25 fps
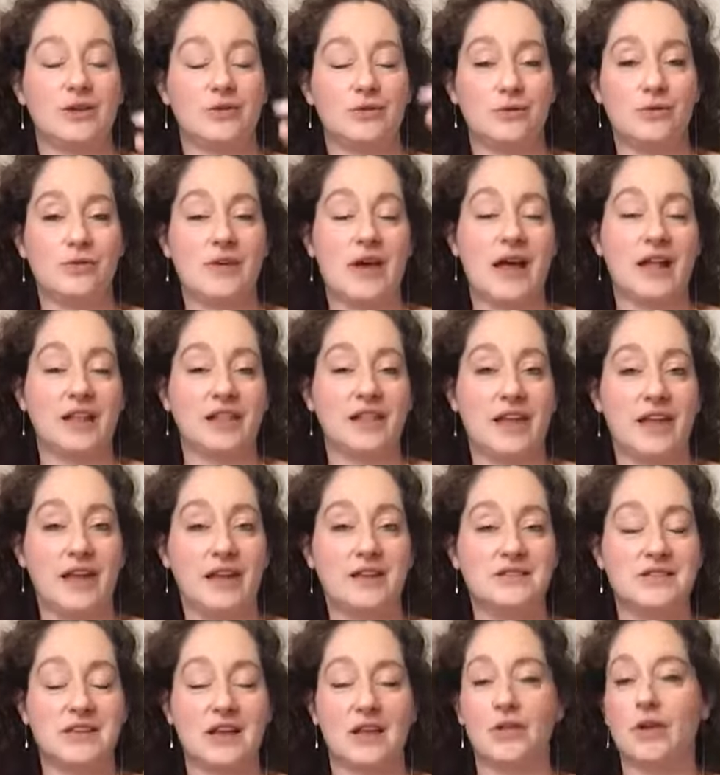through that
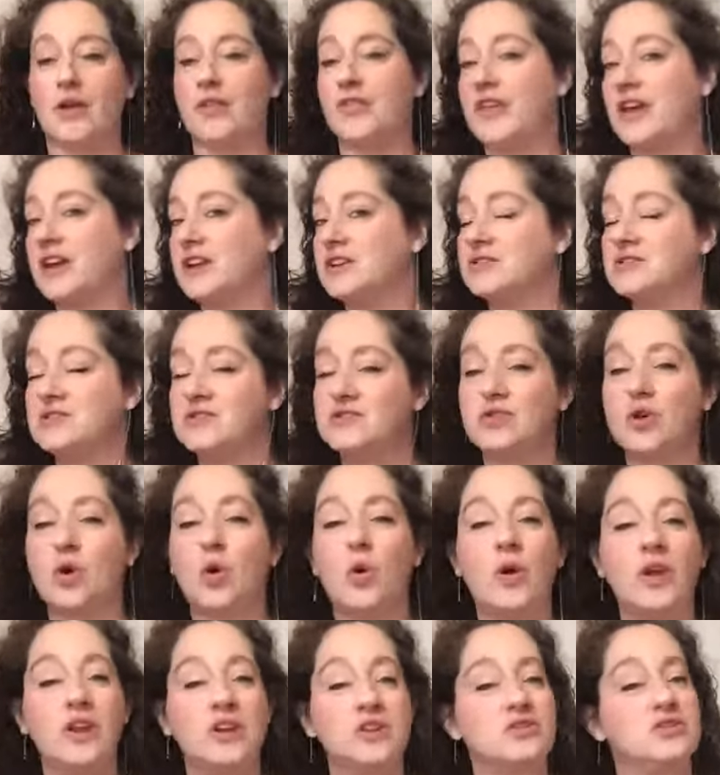lens, I thought that is
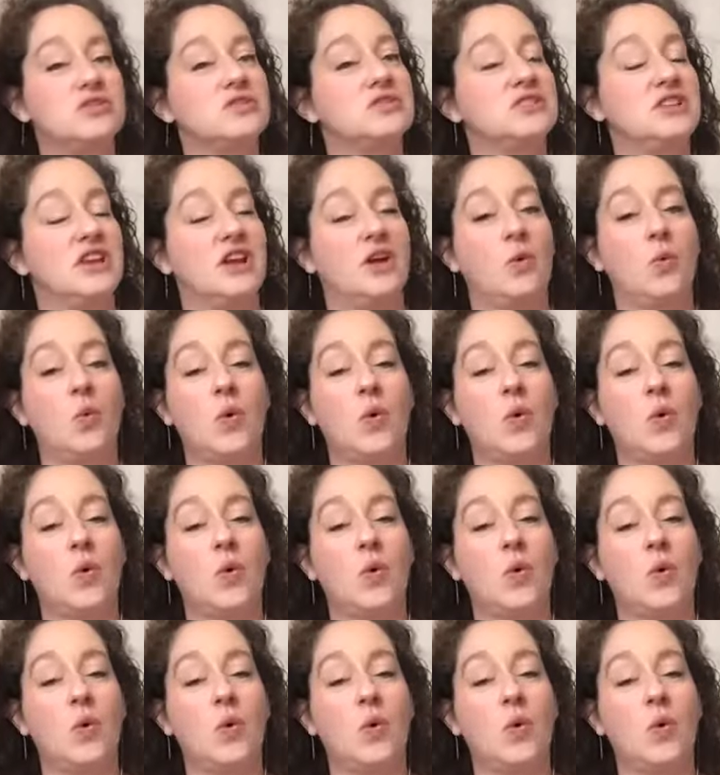so interesting.